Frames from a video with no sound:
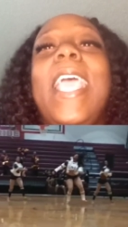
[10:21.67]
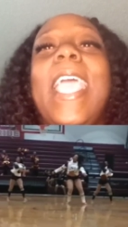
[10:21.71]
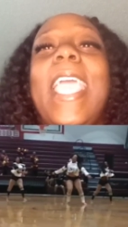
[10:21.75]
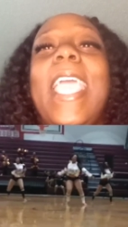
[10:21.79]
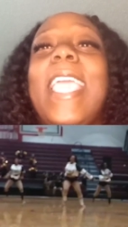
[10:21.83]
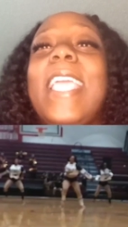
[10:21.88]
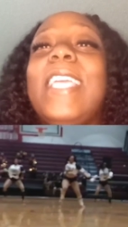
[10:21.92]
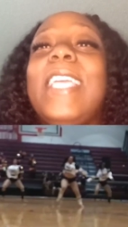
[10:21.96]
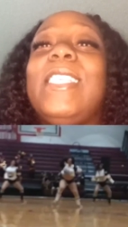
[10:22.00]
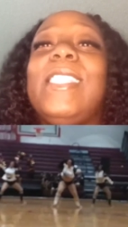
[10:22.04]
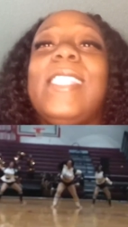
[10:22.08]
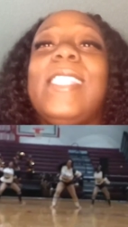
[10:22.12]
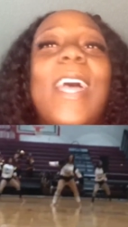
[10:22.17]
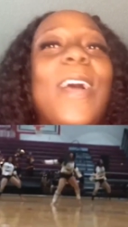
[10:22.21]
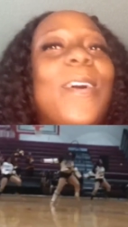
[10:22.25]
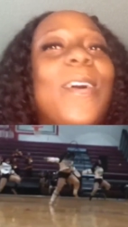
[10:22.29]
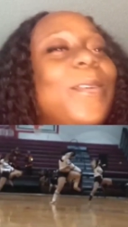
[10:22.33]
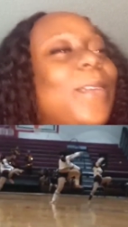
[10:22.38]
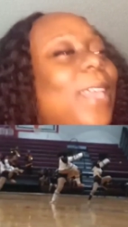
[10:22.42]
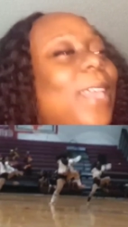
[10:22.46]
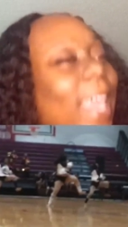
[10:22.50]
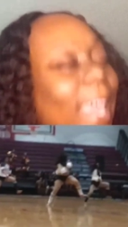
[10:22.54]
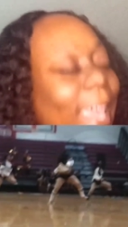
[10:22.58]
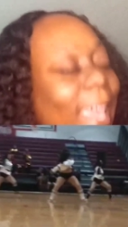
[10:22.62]
And
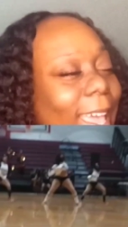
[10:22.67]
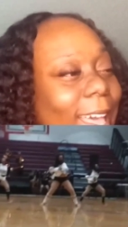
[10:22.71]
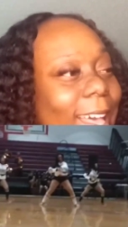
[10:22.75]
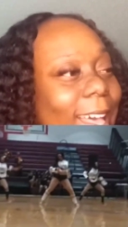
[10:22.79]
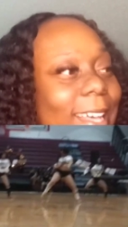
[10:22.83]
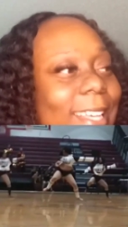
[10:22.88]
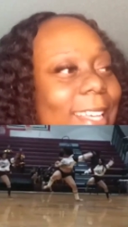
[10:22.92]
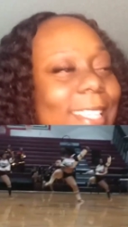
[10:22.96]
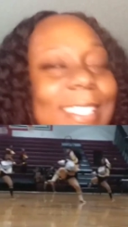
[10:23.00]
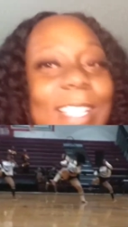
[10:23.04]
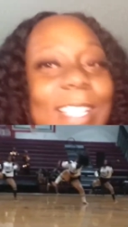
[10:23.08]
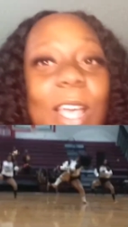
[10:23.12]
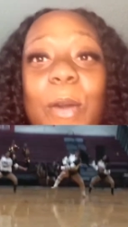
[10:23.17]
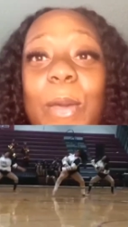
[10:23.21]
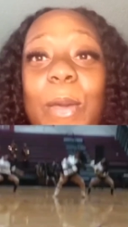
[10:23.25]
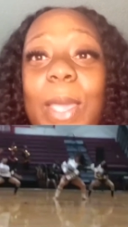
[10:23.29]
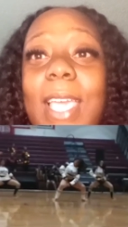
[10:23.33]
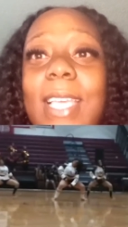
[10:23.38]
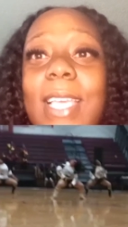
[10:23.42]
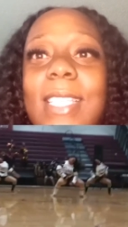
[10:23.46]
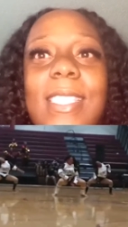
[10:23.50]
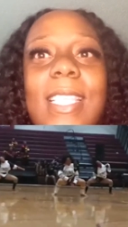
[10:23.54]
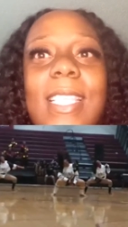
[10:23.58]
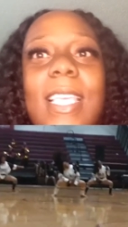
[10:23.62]
so, yeah, so
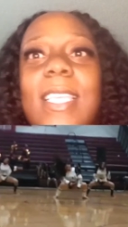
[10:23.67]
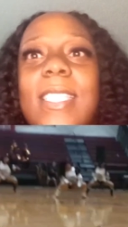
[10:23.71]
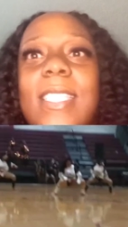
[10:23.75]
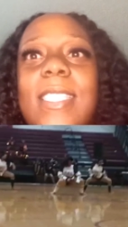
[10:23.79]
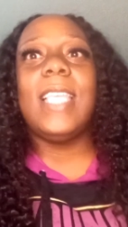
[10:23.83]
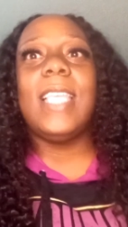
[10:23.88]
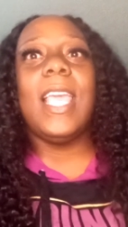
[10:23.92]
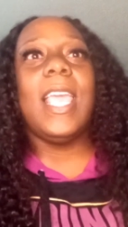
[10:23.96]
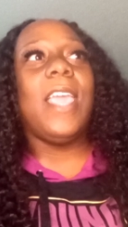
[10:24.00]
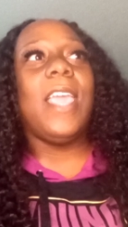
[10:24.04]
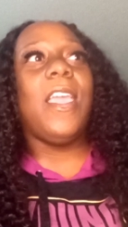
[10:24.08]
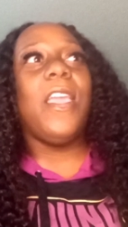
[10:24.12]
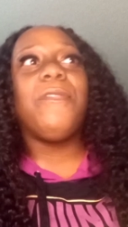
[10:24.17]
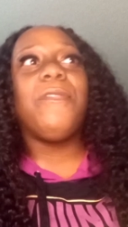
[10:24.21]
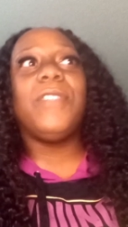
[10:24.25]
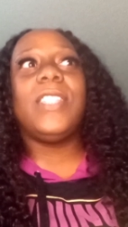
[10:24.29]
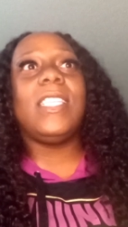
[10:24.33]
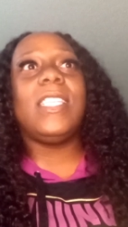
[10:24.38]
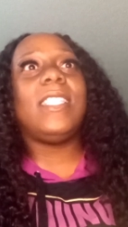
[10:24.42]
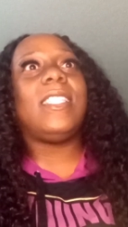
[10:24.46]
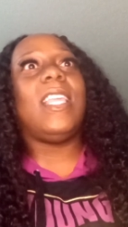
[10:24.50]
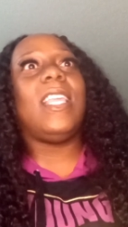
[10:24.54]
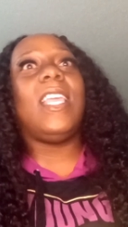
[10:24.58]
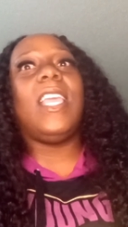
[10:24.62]
it's ever
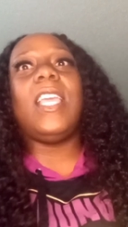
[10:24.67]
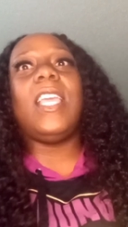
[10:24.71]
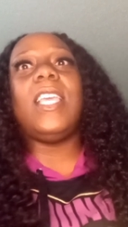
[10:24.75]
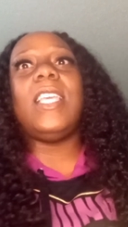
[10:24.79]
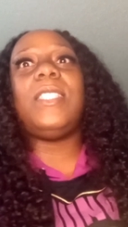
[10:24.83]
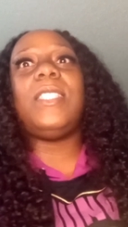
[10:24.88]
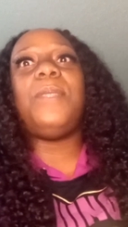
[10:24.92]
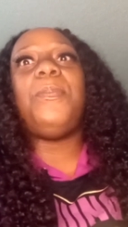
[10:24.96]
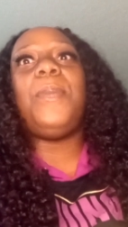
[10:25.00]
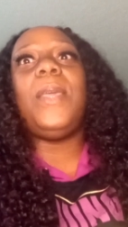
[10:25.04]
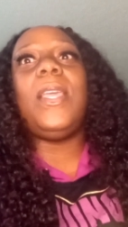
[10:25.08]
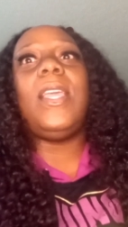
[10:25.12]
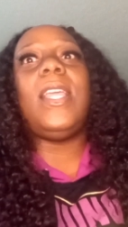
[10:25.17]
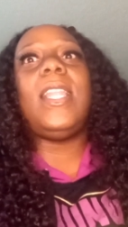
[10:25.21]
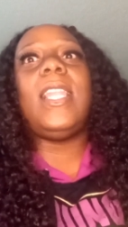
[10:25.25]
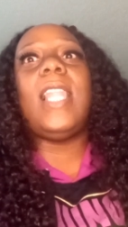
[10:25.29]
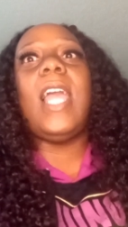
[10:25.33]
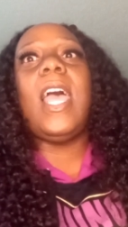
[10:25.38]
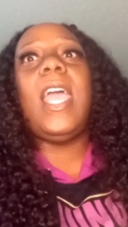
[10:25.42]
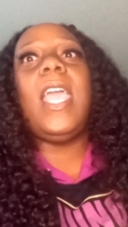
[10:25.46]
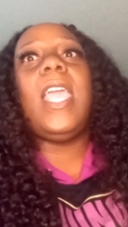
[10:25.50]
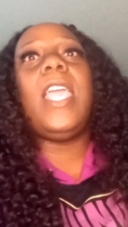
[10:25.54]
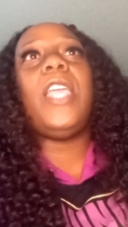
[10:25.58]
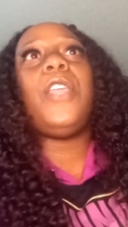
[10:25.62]
since then, it's been
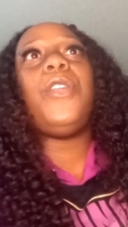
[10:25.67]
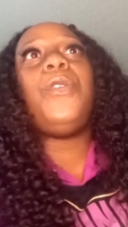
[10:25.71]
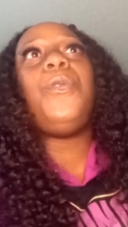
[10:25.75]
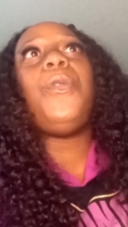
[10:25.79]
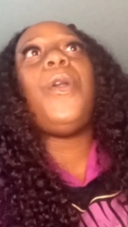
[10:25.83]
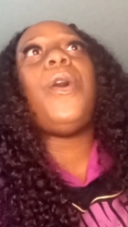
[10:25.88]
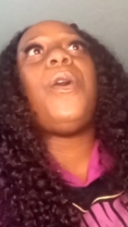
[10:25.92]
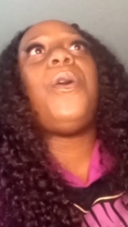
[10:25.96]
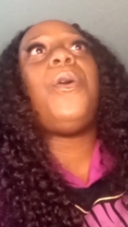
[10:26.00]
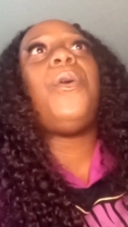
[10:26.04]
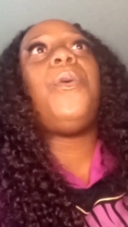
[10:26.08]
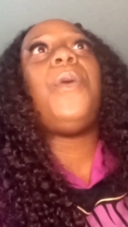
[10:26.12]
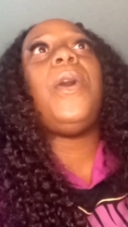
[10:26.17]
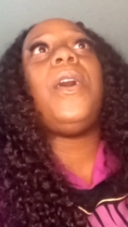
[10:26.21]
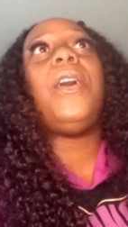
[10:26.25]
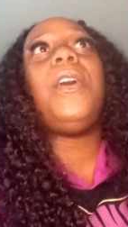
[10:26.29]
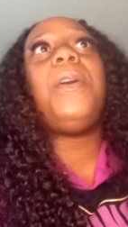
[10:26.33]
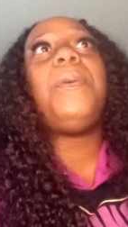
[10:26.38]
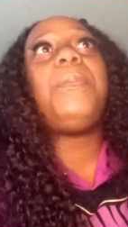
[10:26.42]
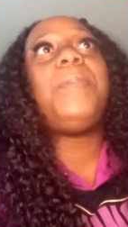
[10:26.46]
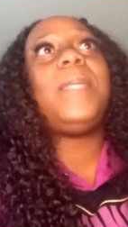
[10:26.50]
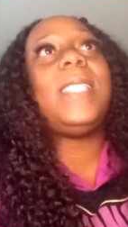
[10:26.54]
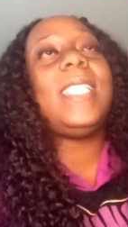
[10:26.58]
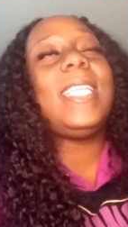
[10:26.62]
like, you know,
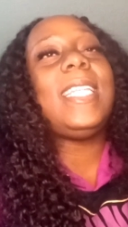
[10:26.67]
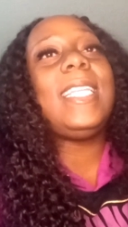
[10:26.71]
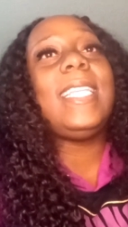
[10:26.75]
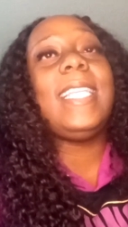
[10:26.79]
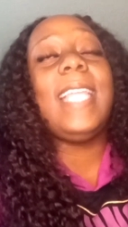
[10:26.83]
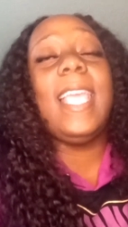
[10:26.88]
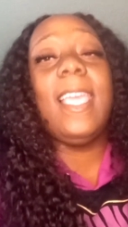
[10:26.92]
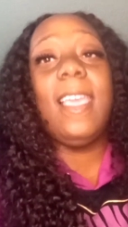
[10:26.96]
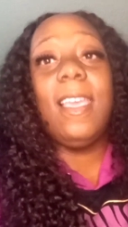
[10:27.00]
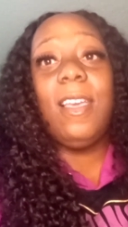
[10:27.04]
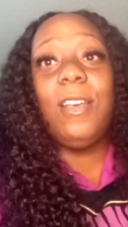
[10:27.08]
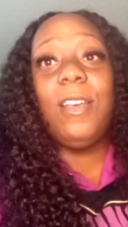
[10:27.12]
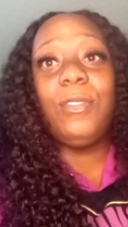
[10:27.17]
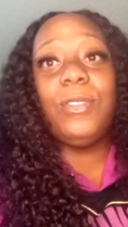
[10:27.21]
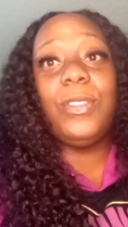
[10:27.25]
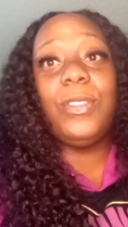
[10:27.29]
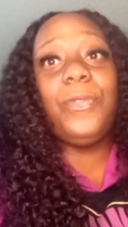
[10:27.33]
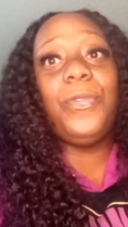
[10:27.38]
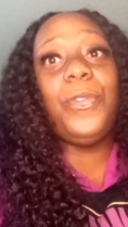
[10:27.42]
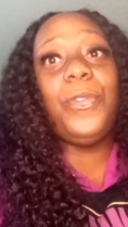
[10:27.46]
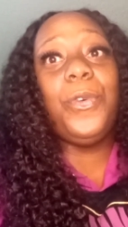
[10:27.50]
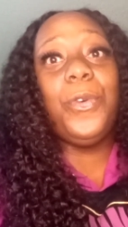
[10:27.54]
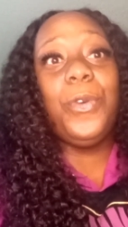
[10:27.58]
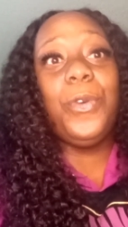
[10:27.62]
ups and downs,
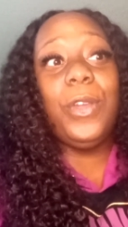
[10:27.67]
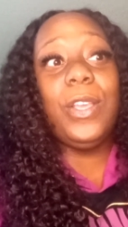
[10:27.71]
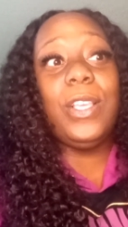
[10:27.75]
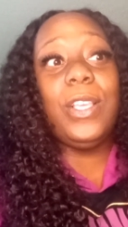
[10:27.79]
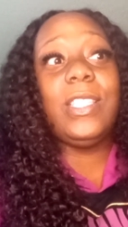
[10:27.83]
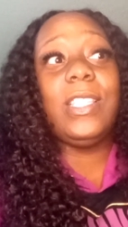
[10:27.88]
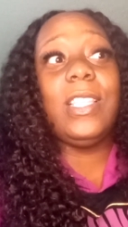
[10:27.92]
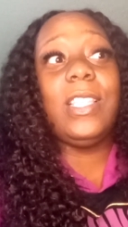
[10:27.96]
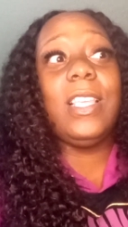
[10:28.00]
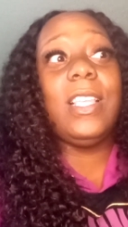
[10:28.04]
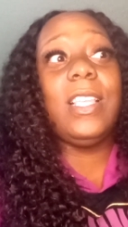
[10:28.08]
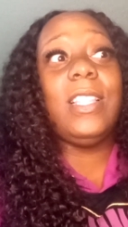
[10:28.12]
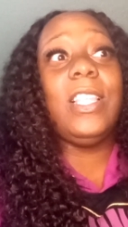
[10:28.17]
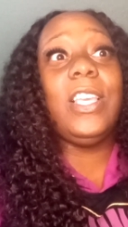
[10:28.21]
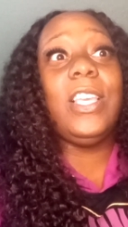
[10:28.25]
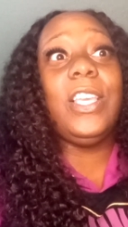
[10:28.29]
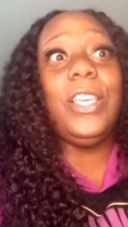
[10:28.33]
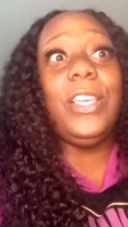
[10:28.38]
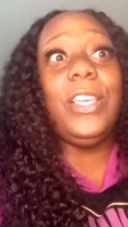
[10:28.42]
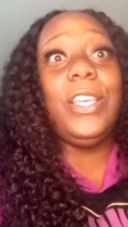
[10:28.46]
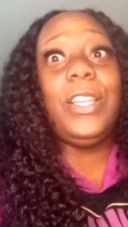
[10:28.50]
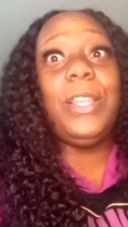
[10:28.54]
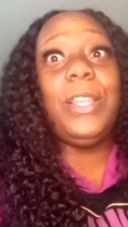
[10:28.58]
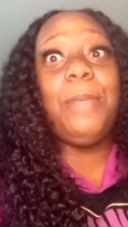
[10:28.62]
of course, the
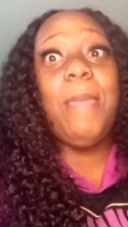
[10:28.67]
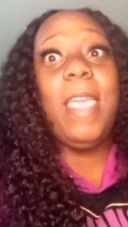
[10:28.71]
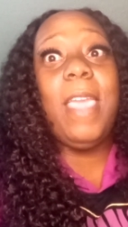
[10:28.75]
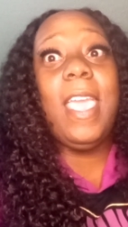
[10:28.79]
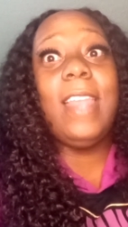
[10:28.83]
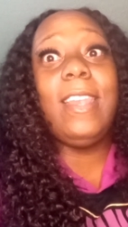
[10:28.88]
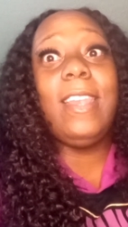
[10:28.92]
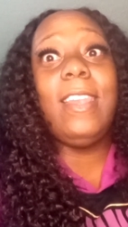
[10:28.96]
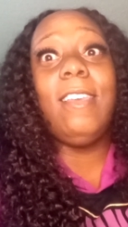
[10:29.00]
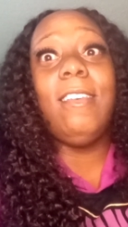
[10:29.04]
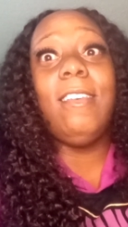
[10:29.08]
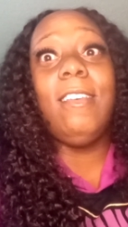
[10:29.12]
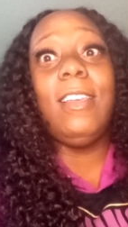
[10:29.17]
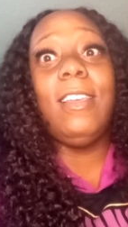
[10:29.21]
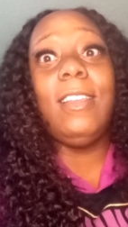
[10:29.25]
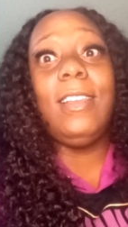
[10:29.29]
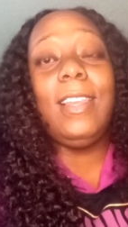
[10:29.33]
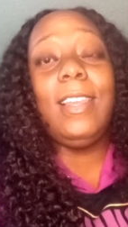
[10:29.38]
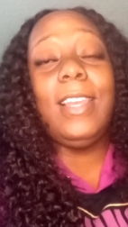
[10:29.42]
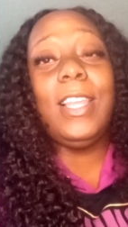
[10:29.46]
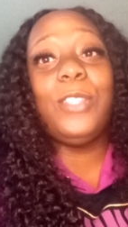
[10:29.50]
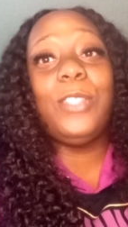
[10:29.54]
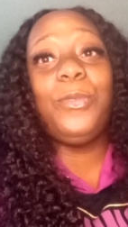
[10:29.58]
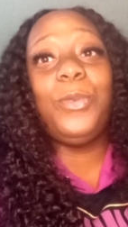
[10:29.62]
good, the bad, the
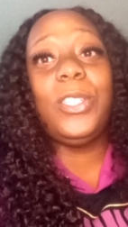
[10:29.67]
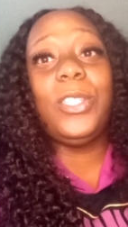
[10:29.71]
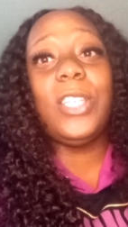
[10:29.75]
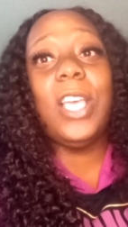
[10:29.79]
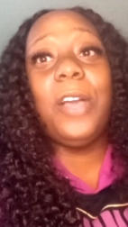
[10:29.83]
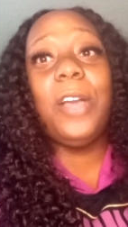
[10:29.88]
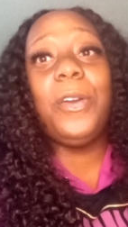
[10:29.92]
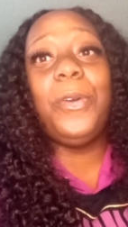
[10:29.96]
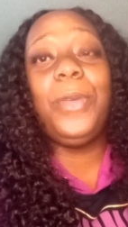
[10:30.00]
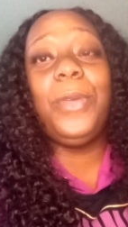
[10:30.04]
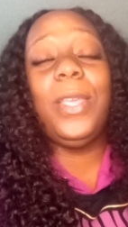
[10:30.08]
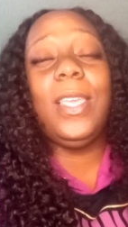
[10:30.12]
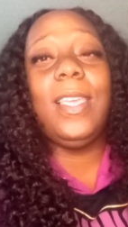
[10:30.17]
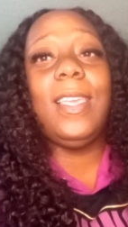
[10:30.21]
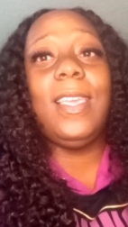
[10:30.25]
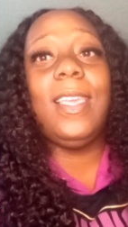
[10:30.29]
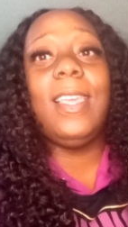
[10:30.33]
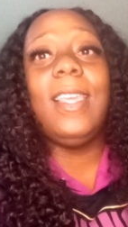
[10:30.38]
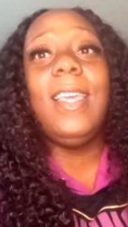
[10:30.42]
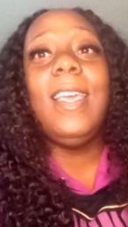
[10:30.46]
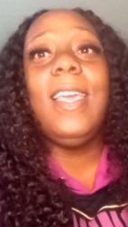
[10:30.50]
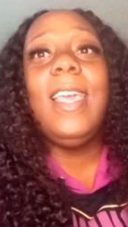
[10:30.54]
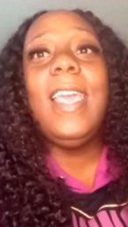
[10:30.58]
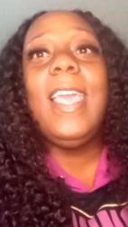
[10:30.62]
ugly. That's what y'all gonna get.